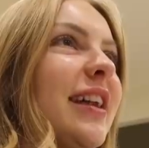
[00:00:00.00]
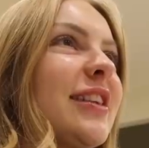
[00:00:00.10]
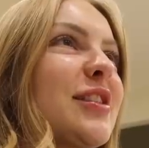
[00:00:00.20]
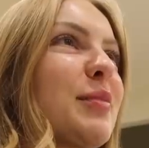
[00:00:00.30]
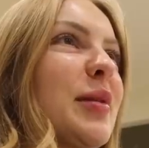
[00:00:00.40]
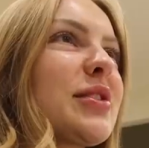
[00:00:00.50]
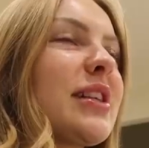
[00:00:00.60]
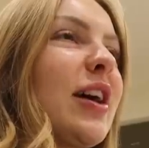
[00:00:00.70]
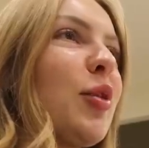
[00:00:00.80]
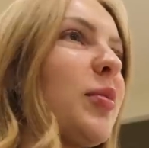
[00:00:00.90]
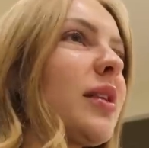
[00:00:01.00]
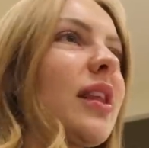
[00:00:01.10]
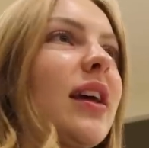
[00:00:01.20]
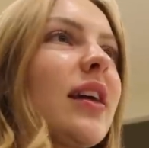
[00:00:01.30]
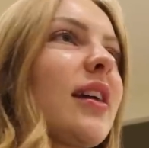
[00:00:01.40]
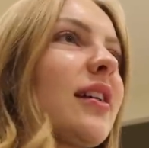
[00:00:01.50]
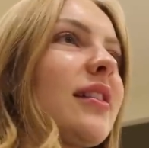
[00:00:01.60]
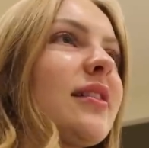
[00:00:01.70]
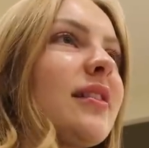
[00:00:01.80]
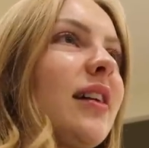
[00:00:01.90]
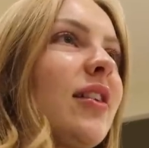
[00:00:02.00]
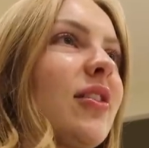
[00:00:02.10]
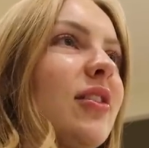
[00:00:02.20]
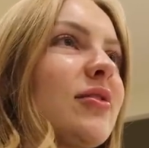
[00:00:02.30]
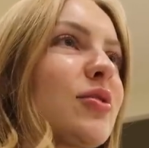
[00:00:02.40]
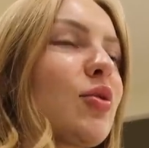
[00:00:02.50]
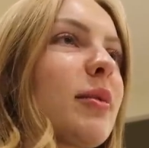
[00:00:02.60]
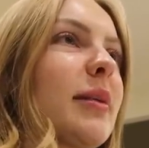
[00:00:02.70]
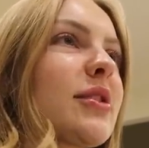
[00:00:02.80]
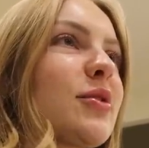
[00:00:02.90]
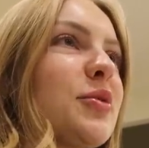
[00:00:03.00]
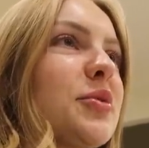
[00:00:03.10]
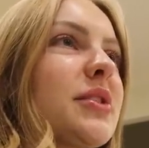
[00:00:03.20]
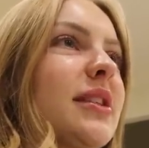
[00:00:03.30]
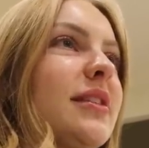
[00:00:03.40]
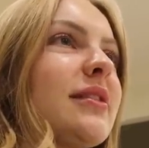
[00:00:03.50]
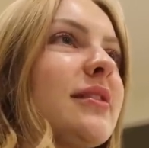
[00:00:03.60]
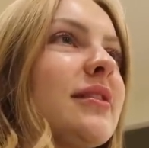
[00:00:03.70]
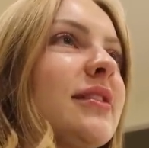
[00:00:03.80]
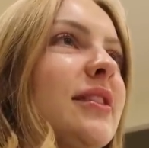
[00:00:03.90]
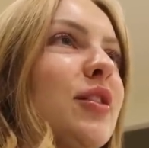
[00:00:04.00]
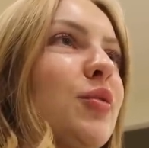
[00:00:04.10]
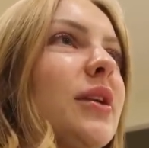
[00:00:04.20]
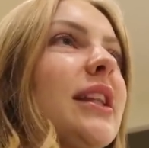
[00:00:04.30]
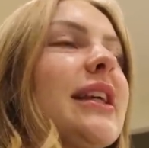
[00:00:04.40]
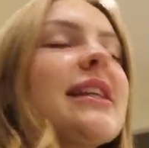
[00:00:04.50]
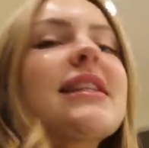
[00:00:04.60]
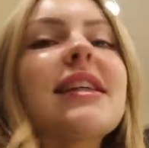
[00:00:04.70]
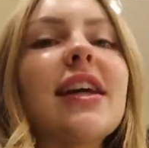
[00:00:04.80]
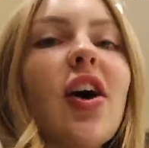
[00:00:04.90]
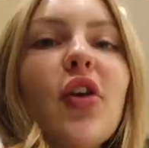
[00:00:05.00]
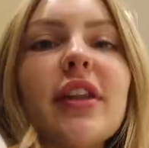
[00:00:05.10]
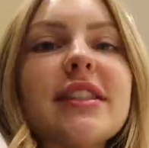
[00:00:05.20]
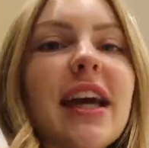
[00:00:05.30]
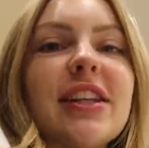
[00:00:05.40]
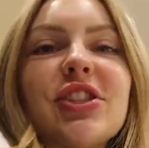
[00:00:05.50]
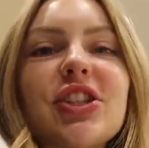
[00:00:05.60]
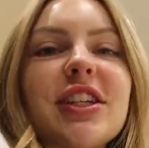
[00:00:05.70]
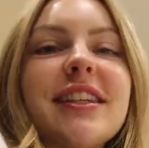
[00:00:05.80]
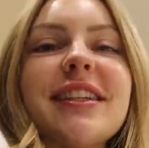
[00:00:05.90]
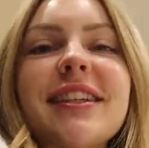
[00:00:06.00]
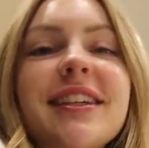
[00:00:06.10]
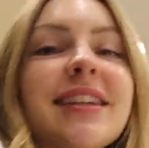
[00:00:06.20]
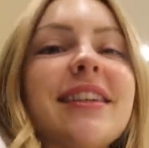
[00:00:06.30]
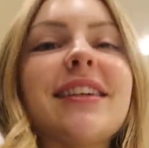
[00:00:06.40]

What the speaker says: And it's supposed to help with like, I don't know, sore muscles and releasing all the tension.